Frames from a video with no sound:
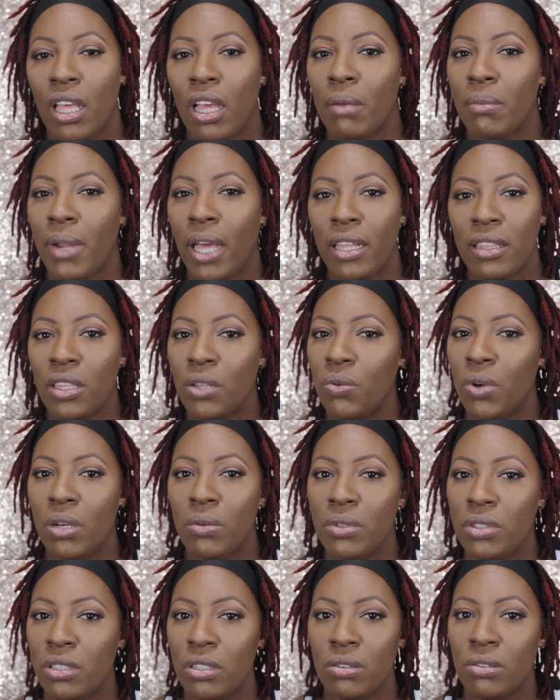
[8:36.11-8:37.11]
I'm not the one
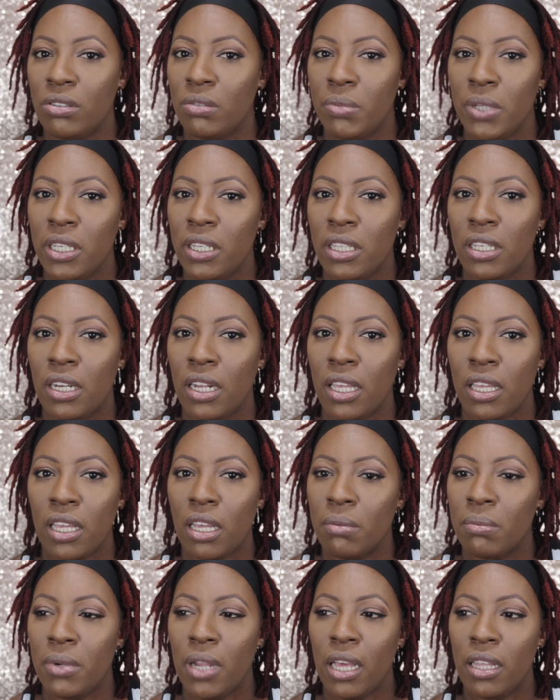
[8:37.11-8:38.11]
with social media. Like,
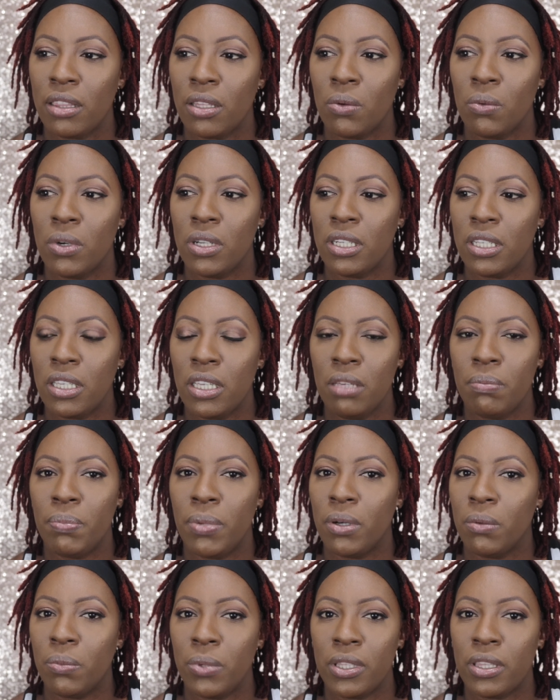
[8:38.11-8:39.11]
I'm not the one to keep
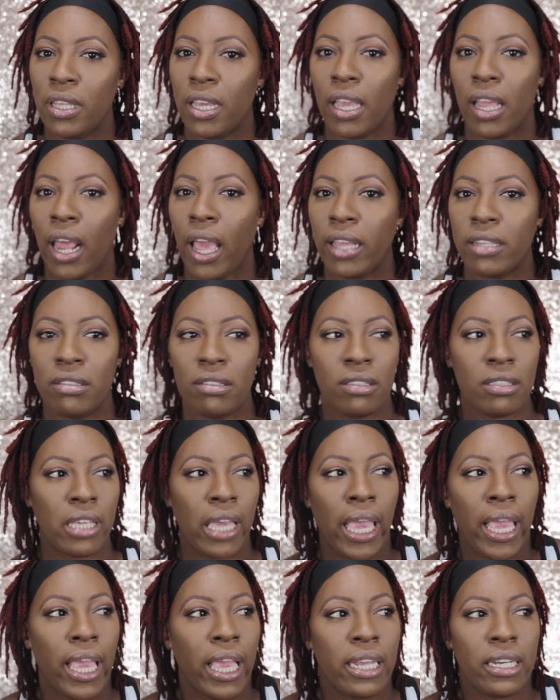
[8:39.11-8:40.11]
up with that. I just
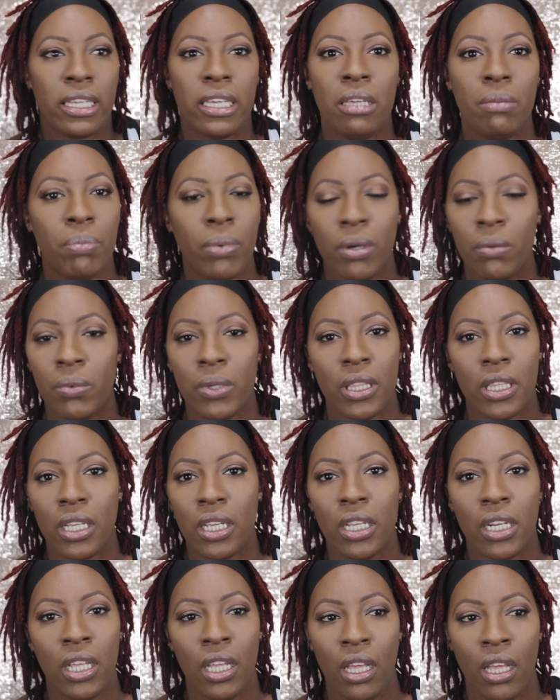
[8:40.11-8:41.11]
can't keep up with
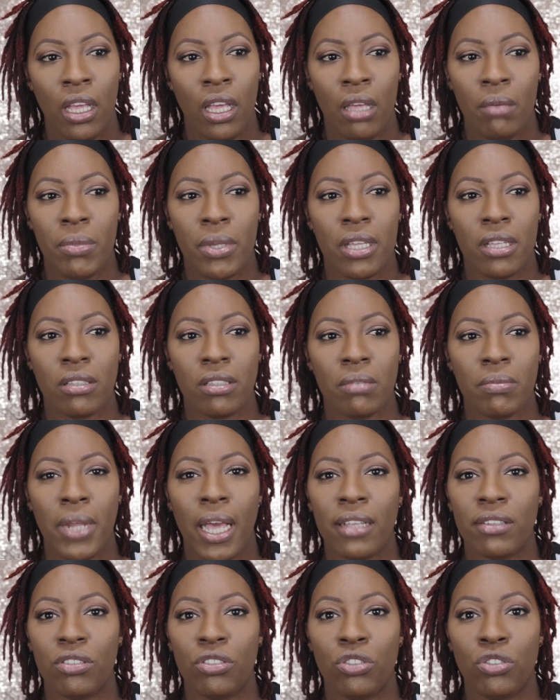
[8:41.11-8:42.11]
it because I'm
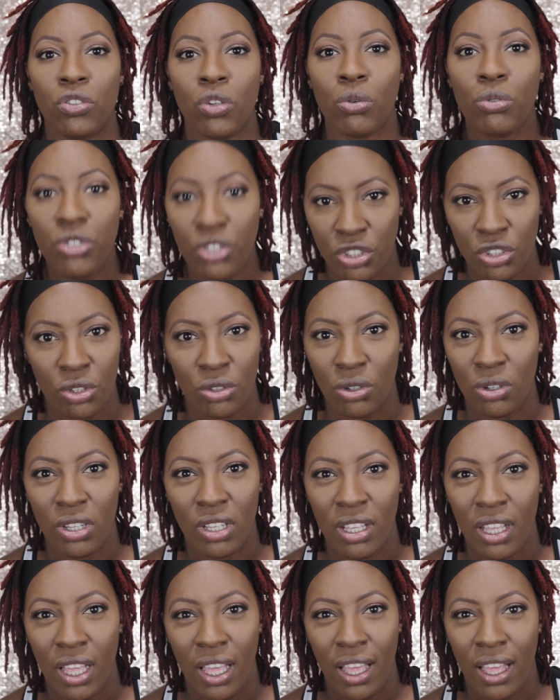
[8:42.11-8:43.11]
not social.
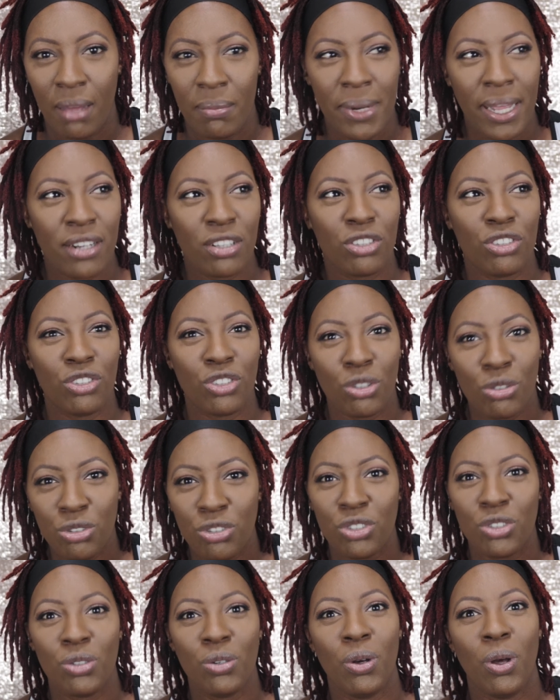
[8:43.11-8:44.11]
I'm not a
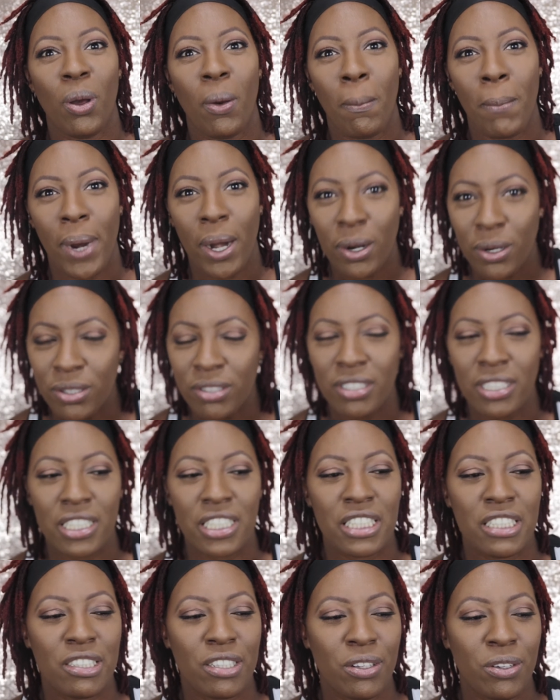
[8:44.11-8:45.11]
social
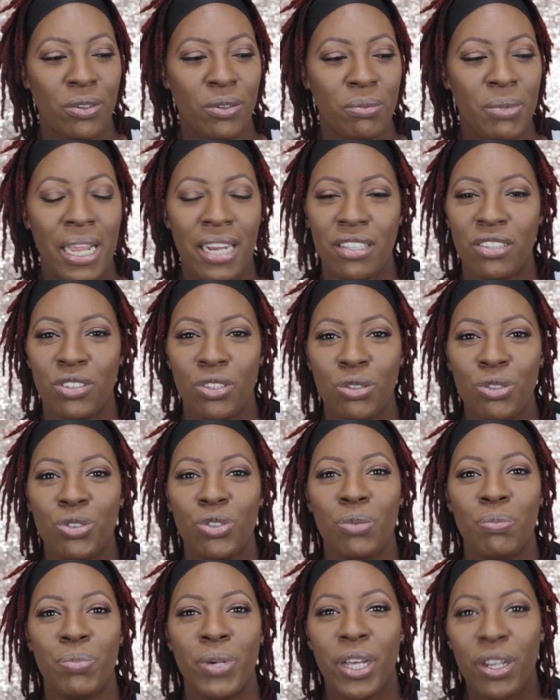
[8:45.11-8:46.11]
person. So I'm not a
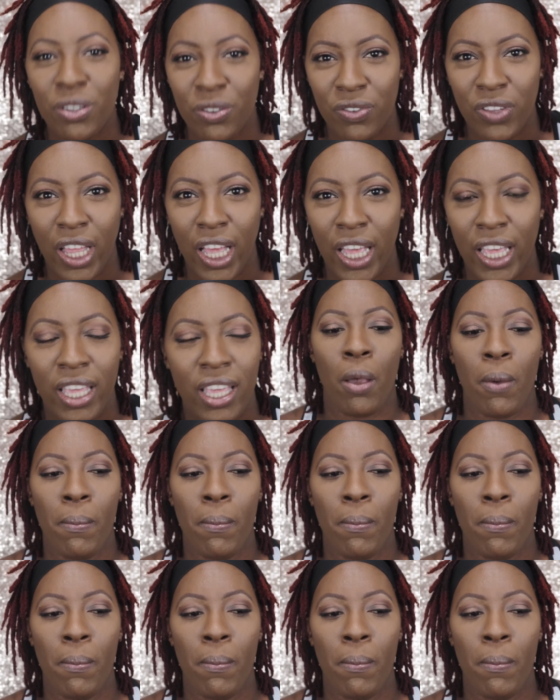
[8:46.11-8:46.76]
social butterfly.